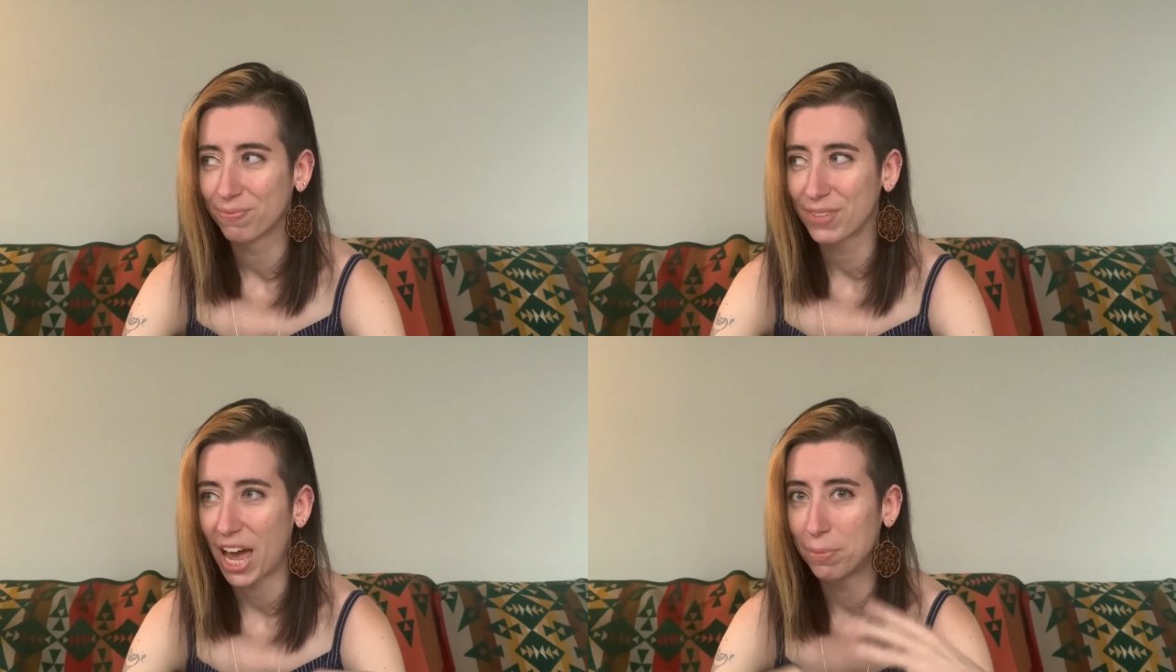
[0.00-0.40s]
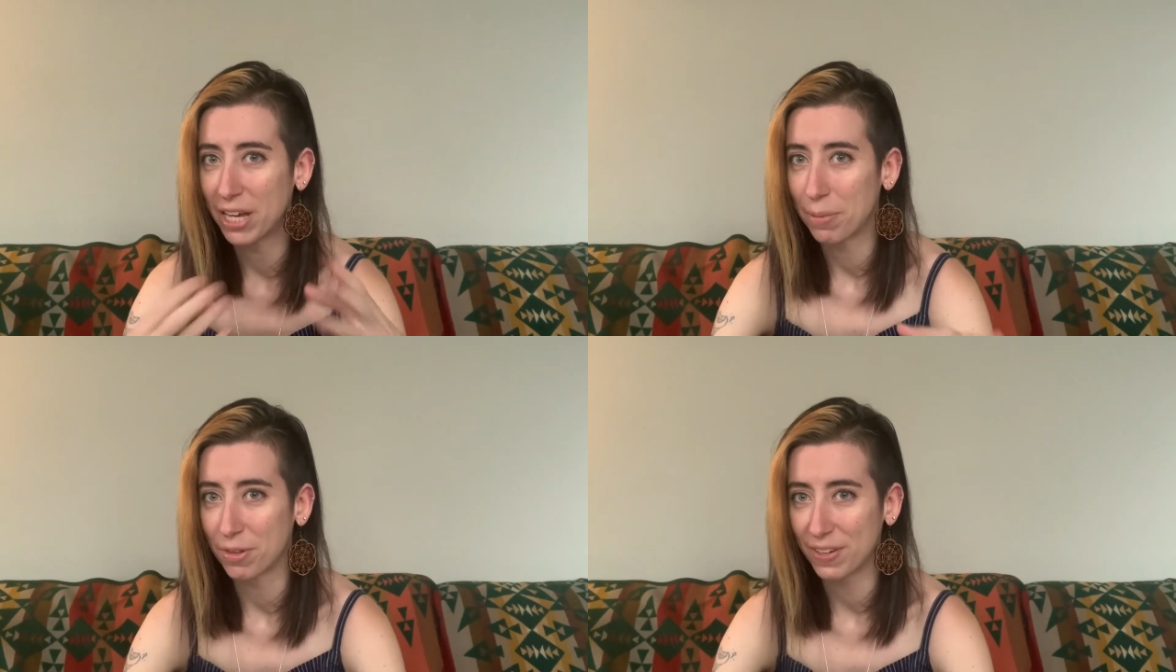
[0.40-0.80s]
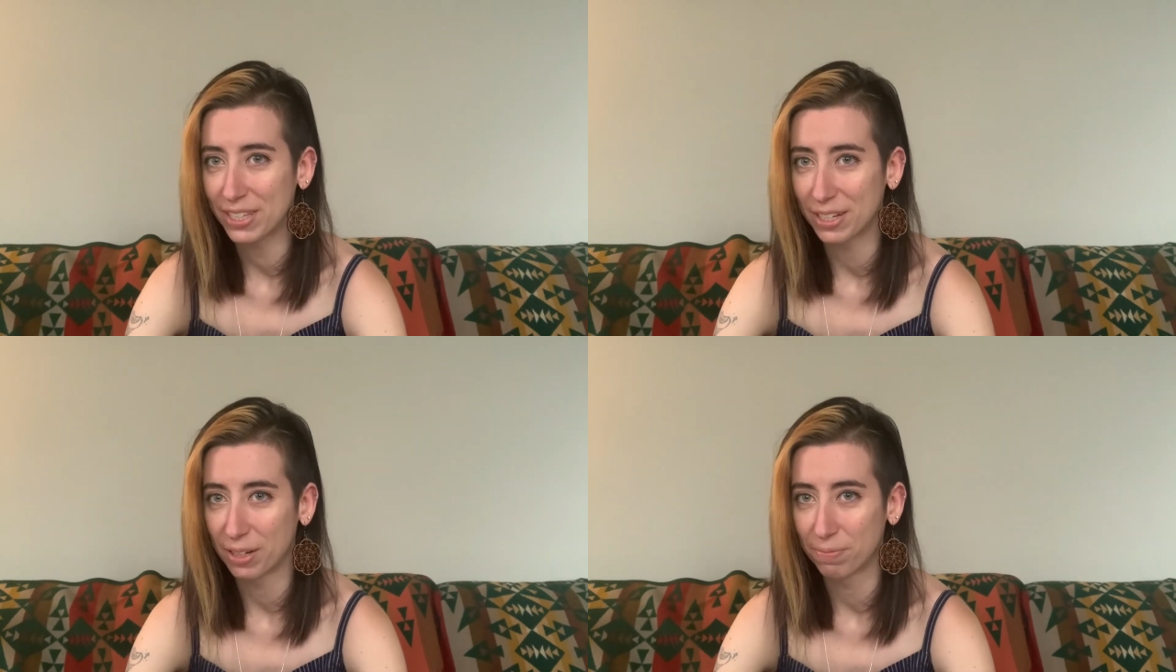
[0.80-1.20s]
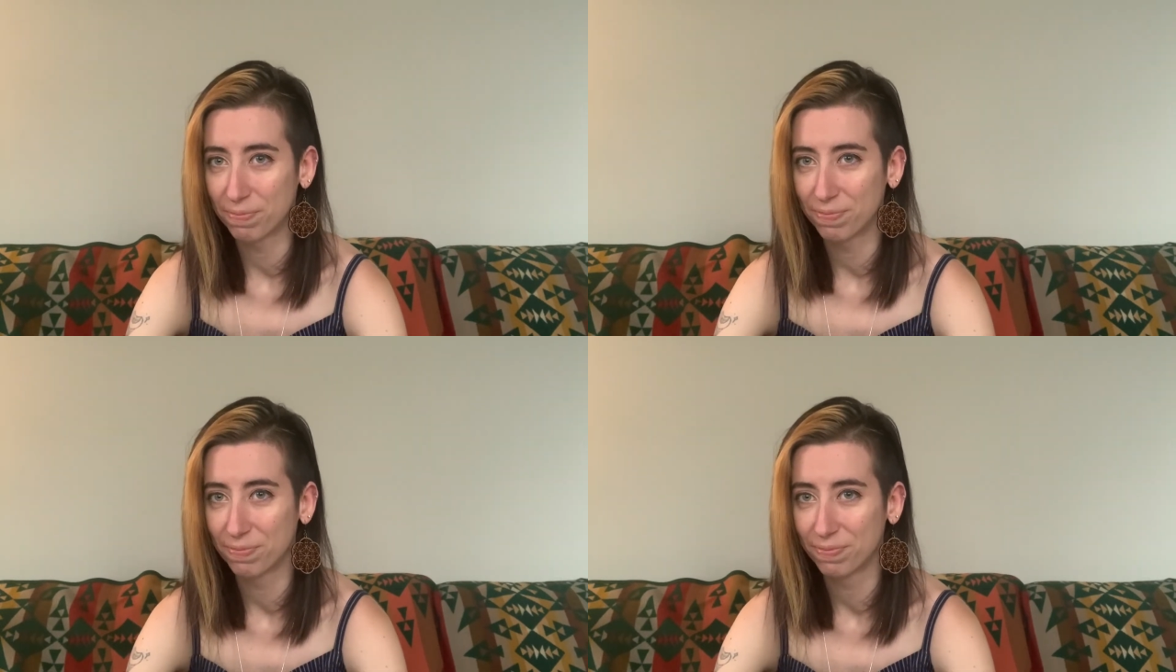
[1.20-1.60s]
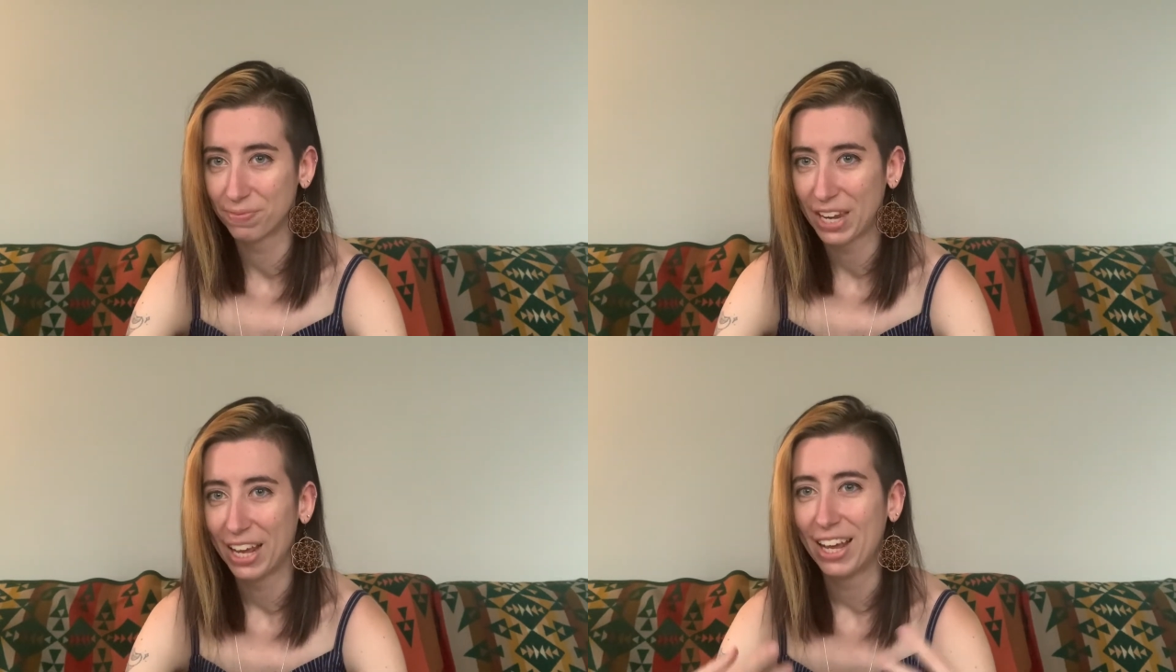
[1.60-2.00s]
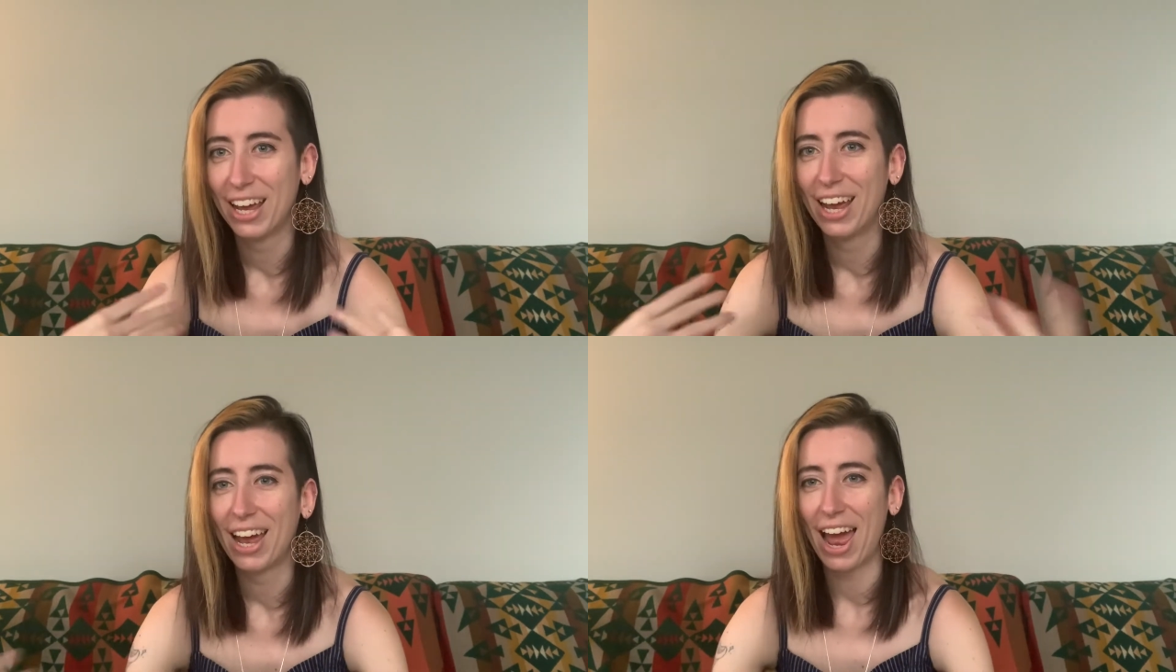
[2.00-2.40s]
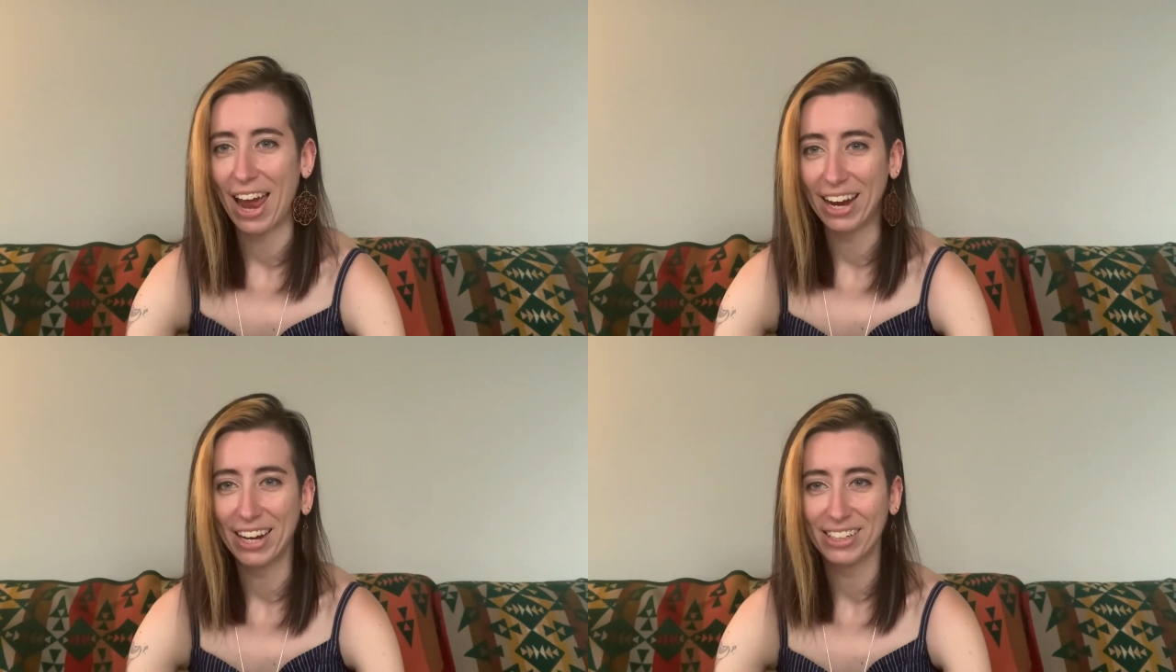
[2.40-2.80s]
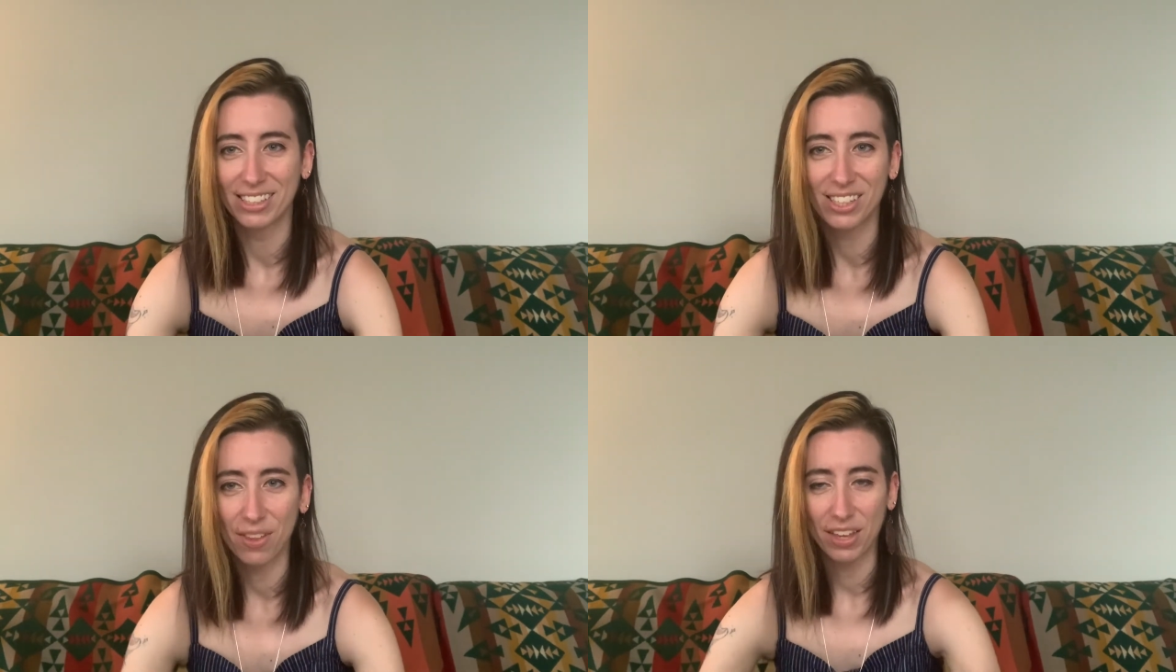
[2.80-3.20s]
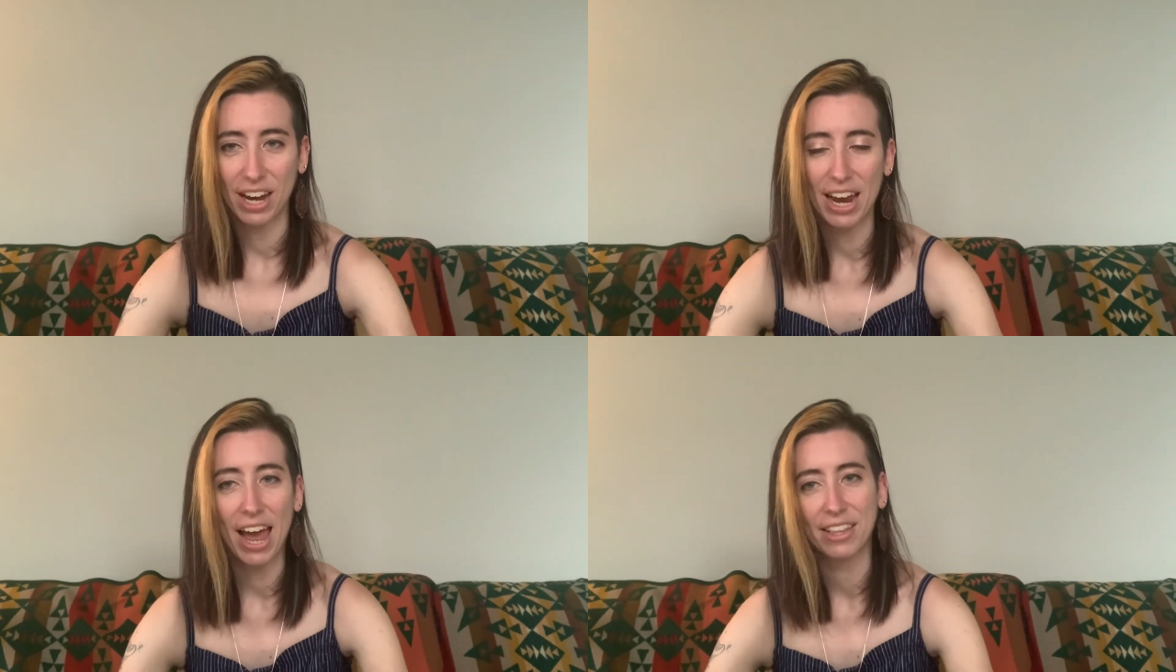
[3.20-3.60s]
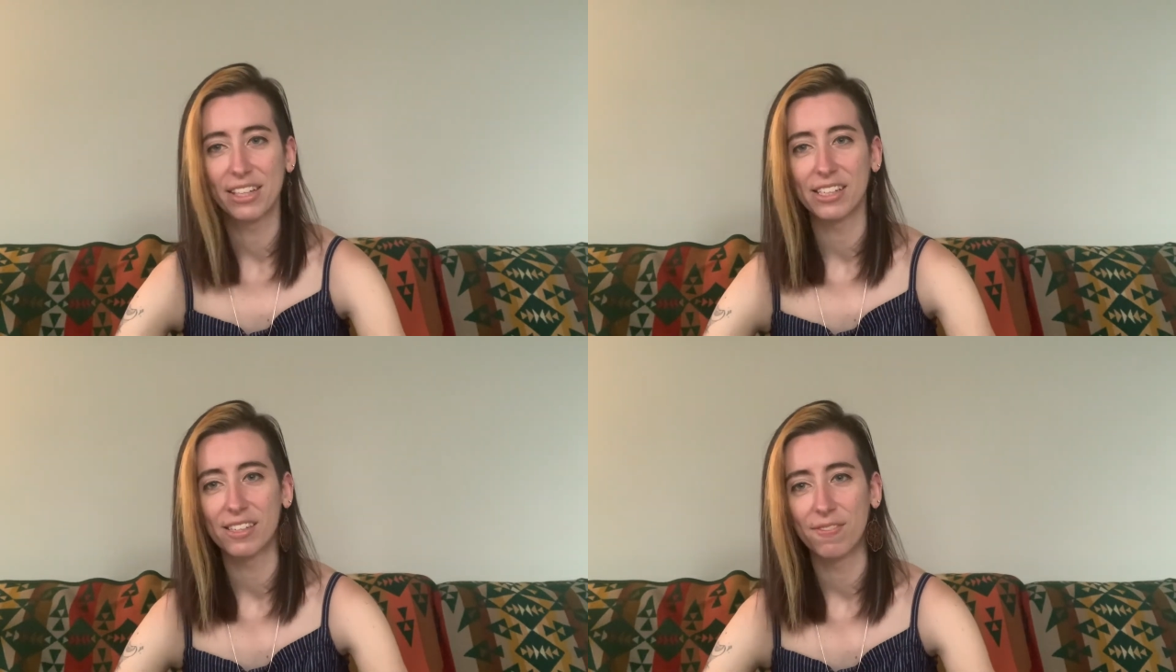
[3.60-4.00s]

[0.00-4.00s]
I became the victim. And so then I had this